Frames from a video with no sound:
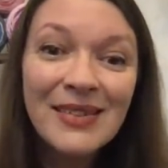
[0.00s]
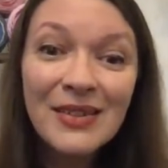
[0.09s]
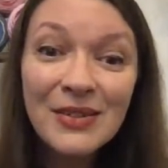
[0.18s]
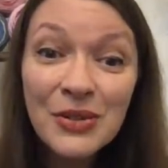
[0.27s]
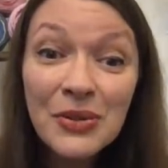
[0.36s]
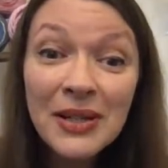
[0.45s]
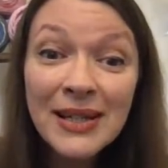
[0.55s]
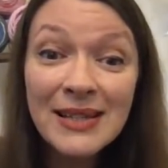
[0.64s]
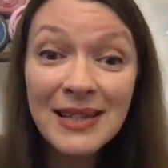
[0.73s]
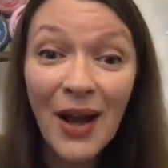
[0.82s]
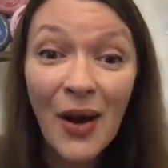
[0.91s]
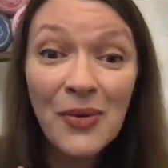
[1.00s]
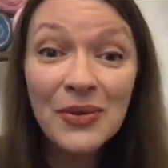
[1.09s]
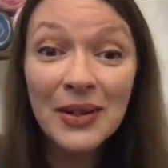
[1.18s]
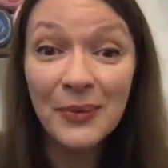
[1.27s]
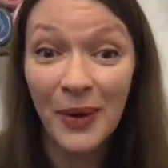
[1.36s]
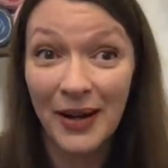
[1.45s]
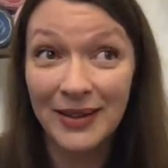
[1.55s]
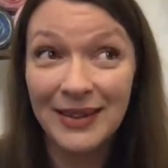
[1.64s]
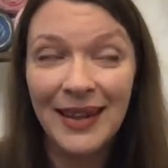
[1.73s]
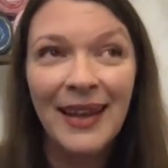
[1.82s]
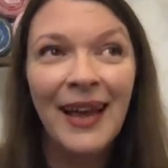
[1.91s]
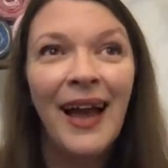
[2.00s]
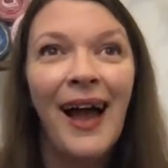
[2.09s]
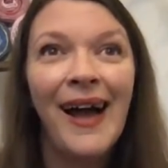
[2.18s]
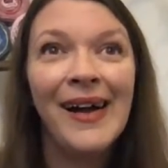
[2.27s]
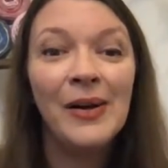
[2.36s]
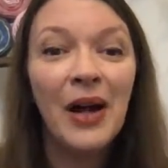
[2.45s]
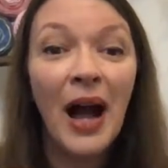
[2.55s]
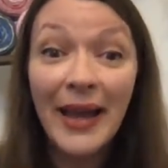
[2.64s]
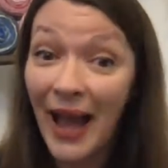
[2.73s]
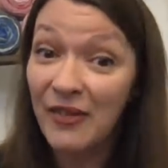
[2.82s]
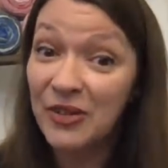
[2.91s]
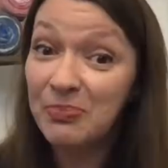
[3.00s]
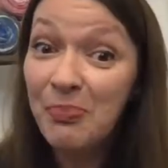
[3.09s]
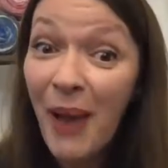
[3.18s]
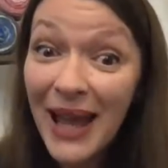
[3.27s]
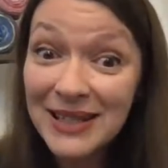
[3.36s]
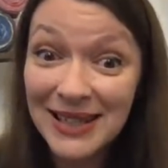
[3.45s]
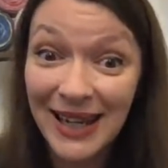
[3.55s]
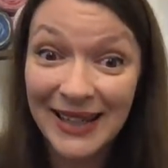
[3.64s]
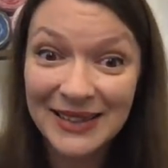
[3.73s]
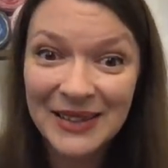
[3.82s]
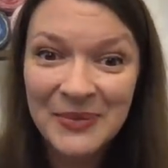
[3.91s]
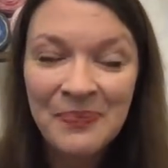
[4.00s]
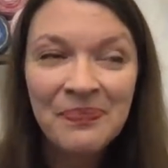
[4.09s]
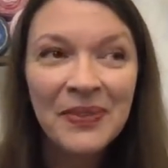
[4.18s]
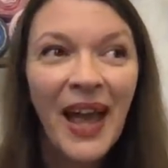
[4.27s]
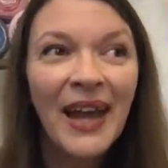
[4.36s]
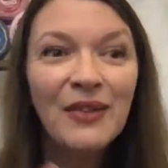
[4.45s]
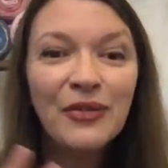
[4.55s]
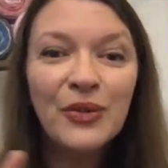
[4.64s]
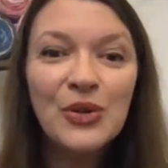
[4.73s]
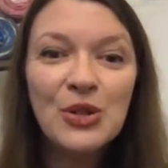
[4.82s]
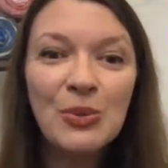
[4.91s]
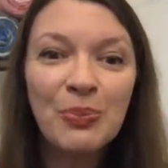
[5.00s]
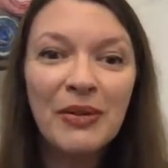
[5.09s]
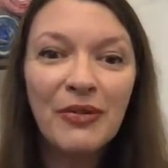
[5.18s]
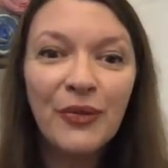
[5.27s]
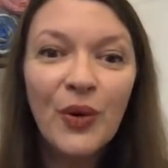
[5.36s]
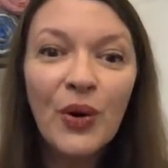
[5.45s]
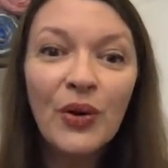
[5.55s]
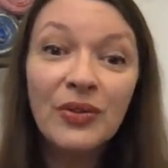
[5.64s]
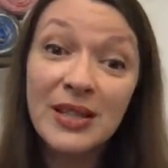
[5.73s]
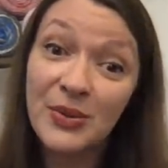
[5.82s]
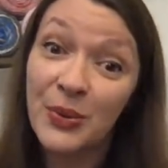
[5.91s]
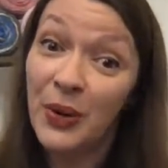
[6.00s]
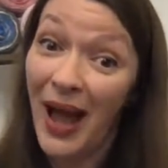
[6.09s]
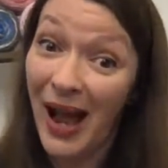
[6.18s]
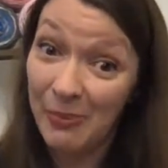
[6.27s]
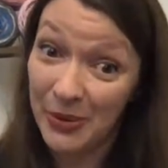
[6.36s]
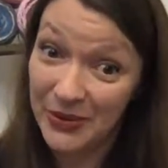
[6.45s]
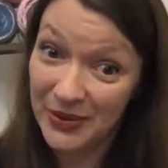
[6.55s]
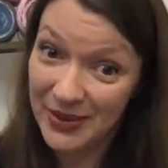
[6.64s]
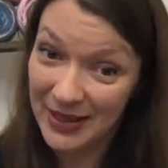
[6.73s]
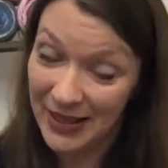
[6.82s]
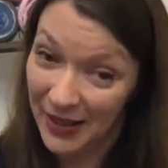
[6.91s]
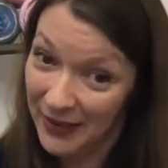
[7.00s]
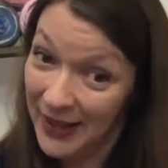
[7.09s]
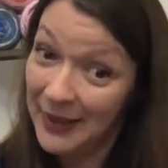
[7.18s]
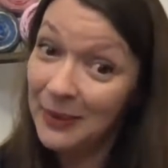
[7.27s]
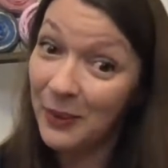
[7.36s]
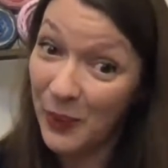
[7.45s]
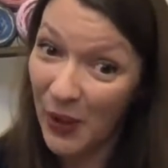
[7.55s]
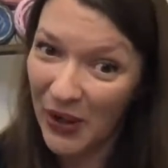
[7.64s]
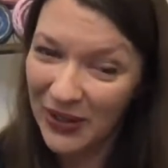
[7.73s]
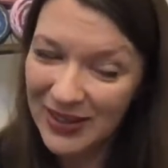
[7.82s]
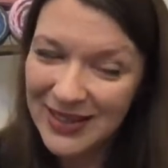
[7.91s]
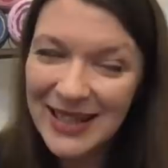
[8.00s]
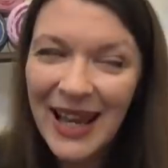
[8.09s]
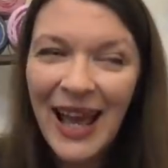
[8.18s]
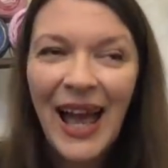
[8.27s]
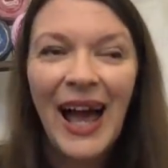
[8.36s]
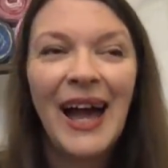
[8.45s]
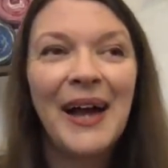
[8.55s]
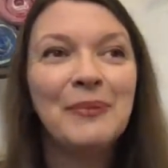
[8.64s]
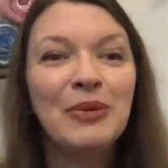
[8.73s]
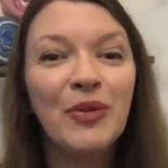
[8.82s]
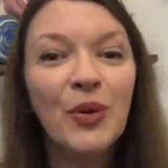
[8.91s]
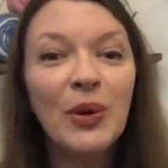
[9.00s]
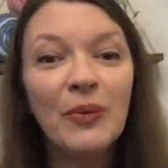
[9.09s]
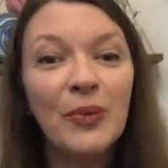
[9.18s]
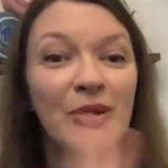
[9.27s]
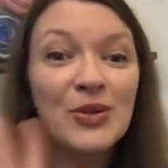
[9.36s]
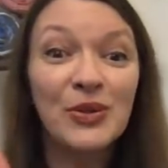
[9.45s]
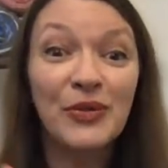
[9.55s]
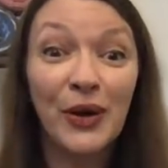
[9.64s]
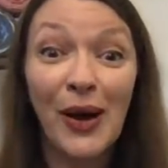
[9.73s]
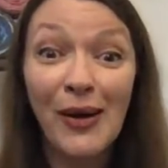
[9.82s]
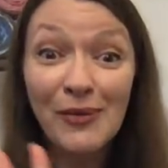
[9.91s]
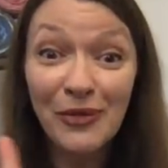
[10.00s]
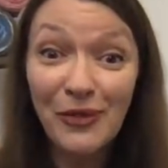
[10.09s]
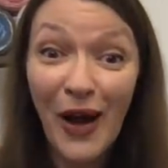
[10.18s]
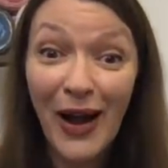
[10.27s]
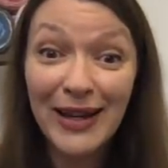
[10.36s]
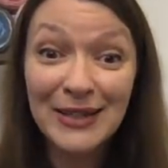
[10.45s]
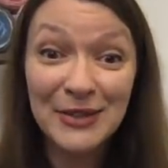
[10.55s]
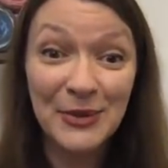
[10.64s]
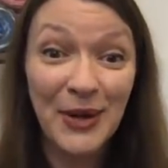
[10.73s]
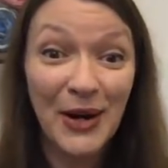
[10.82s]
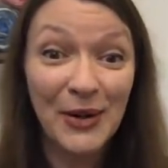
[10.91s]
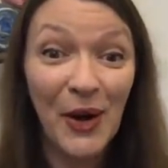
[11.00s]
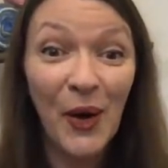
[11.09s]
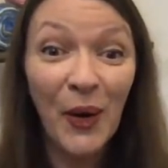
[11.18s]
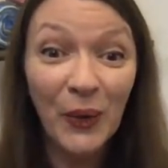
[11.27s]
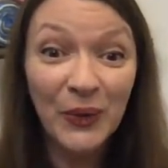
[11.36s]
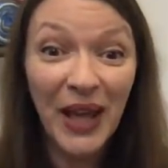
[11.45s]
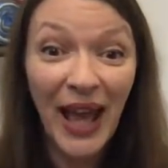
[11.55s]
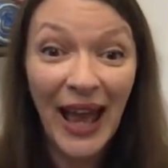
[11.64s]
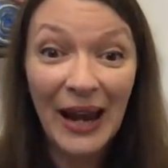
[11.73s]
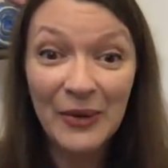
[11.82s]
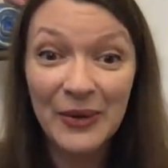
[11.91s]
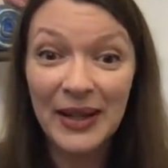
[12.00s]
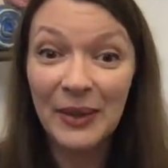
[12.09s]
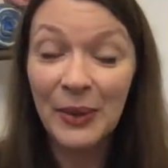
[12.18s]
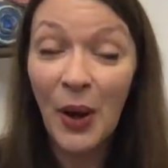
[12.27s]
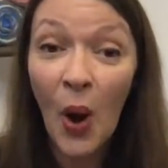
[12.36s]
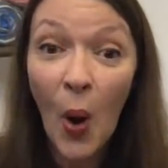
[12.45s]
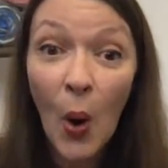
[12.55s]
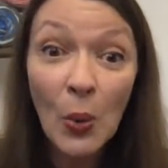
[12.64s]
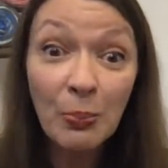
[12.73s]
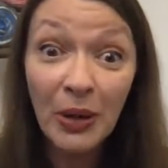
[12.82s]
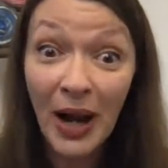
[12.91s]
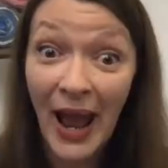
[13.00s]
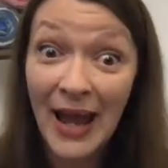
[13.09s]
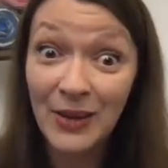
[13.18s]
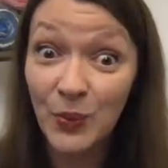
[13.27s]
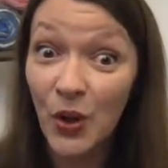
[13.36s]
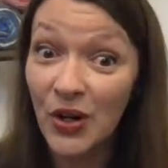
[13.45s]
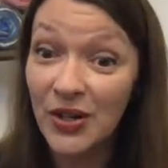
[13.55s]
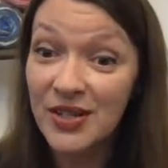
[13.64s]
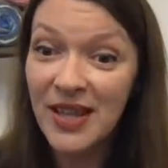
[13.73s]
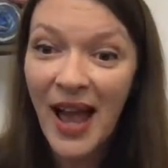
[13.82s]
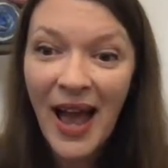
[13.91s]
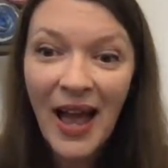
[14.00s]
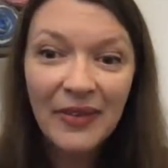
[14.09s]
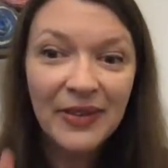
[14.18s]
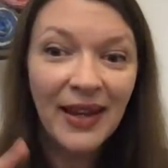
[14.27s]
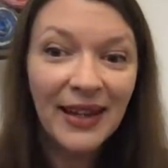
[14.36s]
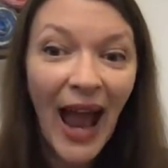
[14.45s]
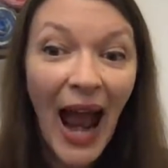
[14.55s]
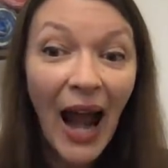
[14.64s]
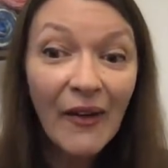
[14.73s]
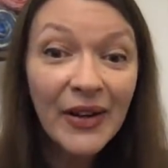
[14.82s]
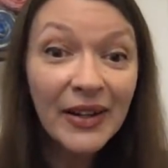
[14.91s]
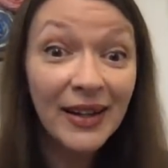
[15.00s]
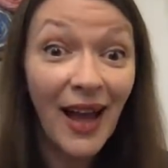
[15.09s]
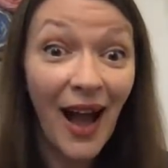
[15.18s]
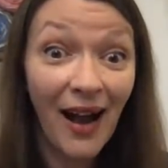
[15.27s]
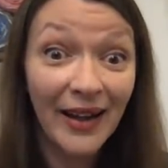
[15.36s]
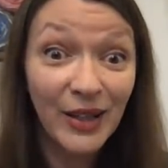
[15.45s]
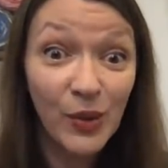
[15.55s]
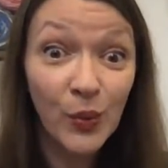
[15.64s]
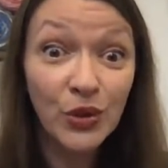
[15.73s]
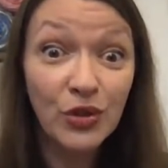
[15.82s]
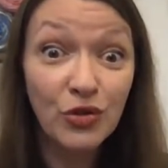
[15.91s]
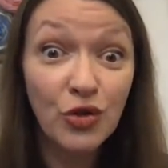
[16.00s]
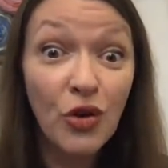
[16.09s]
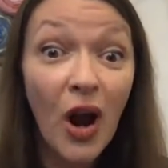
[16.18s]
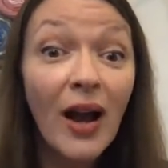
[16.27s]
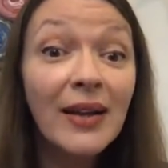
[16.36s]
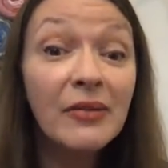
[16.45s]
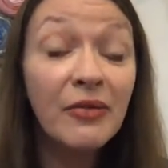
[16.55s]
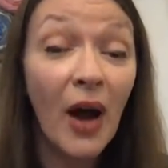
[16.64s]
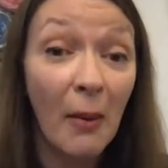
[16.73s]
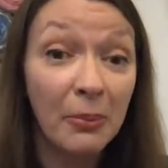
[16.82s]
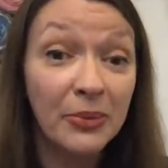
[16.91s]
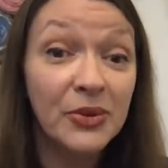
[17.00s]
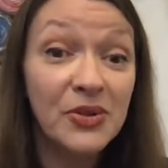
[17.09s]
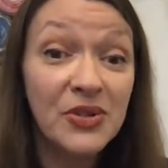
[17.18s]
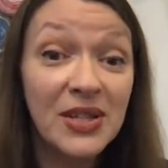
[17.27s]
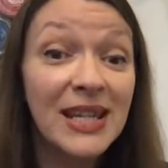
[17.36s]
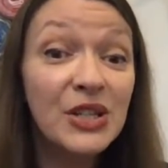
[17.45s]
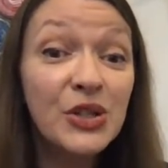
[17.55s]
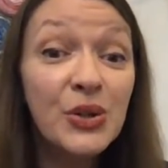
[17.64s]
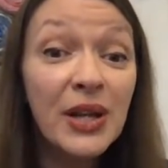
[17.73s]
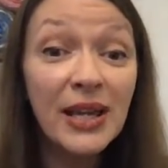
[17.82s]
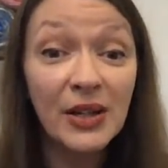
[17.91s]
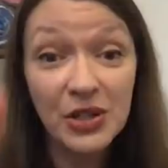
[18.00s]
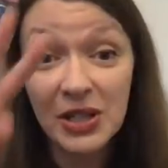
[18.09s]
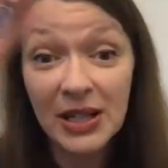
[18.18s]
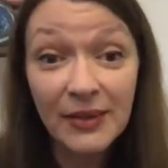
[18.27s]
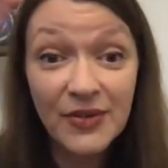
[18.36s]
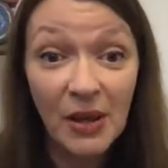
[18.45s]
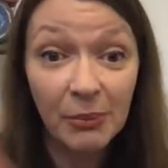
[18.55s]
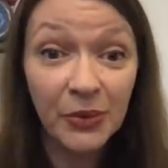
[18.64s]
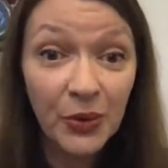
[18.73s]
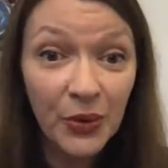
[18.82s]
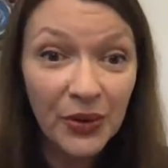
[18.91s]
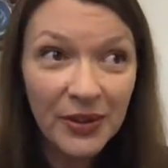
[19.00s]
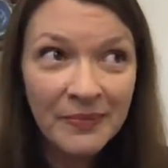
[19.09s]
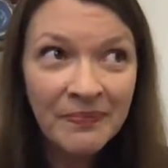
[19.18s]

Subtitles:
Julie is the only one I haven't met yet. And of course, before this all happened, in the world, before we were sort of confined to our own area, the whole plan was that Karen and I would drive up to see Julie because she lives up north.